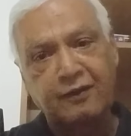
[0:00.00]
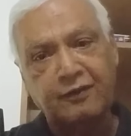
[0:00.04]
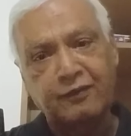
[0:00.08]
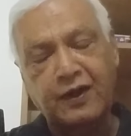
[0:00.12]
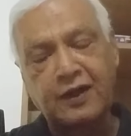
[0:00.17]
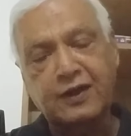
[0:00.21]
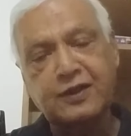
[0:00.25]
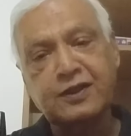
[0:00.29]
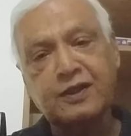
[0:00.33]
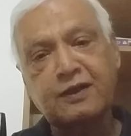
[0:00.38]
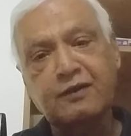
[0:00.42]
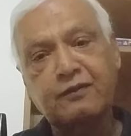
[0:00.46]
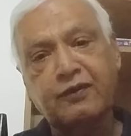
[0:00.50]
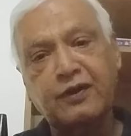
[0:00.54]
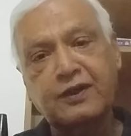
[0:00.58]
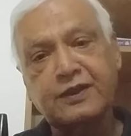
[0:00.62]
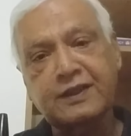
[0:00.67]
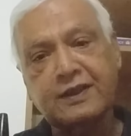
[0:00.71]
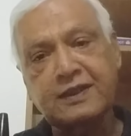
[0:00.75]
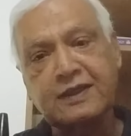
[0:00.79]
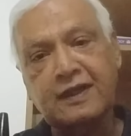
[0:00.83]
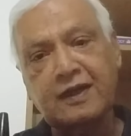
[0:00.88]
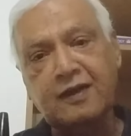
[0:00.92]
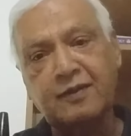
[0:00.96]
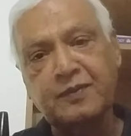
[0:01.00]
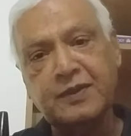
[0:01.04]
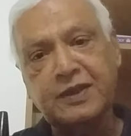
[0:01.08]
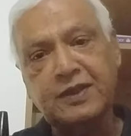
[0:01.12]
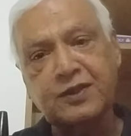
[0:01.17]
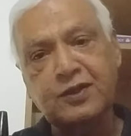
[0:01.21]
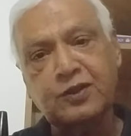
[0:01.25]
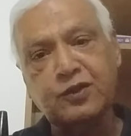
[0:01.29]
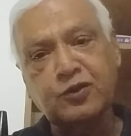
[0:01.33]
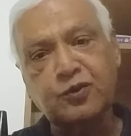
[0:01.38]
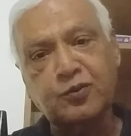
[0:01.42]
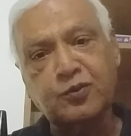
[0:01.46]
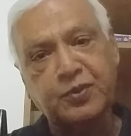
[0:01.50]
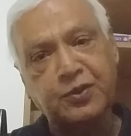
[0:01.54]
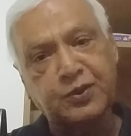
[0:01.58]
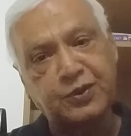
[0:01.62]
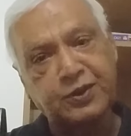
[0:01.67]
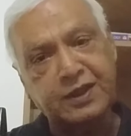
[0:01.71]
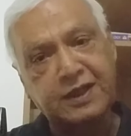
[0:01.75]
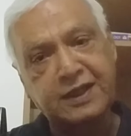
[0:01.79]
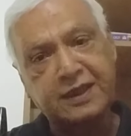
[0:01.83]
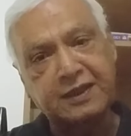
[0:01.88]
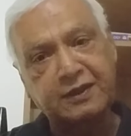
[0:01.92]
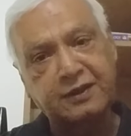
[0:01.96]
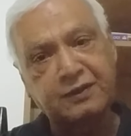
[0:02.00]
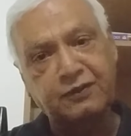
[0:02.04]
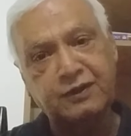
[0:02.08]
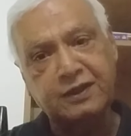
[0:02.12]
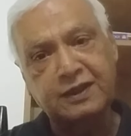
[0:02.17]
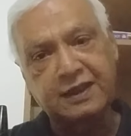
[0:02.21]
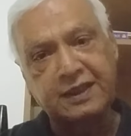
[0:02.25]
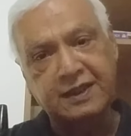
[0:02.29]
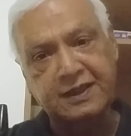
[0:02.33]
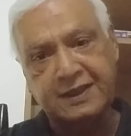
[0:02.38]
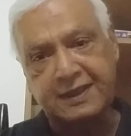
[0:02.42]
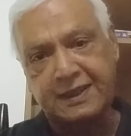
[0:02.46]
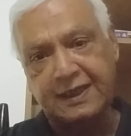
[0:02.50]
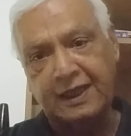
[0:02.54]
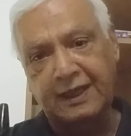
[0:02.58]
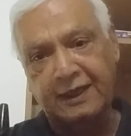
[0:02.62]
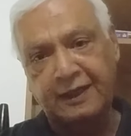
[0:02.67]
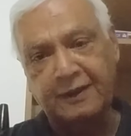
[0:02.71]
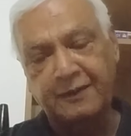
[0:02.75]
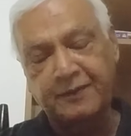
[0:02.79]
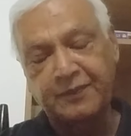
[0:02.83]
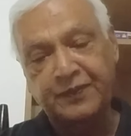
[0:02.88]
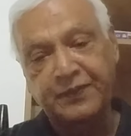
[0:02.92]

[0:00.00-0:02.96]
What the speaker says: Function for the cell means to protect the cell.